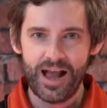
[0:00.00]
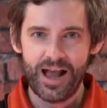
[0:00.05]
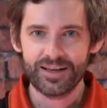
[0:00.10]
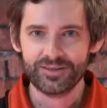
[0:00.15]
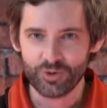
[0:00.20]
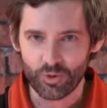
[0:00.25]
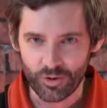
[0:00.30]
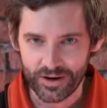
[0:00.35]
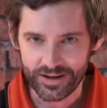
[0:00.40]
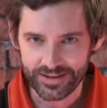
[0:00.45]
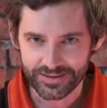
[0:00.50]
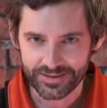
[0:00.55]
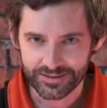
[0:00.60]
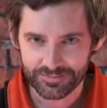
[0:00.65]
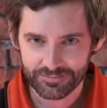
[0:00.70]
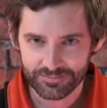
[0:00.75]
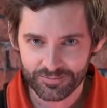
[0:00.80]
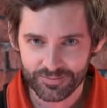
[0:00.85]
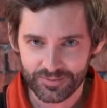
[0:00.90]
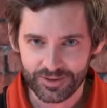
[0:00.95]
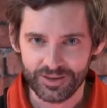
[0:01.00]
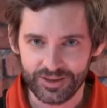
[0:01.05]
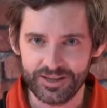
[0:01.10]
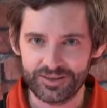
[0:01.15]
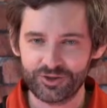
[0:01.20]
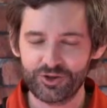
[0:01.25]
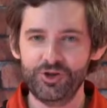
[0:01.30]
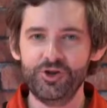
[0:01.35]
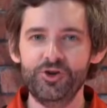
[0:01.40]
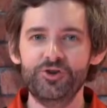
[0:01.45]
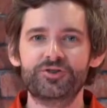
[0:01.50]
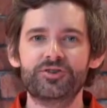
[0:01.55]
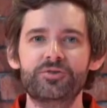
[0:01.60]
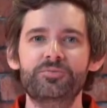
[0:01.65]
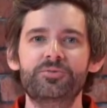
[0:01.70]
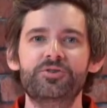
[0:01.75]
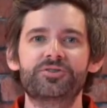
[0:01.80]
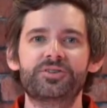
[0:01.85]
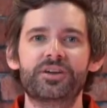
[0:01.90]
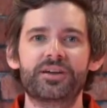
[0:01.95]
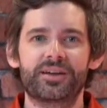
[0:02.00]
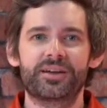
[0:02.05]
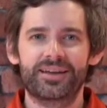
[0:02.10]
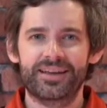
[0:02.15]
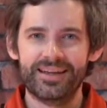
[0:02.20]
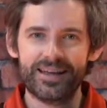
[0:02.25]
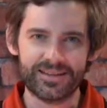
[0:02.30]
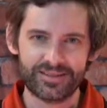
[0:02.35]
as always, let's cue some music,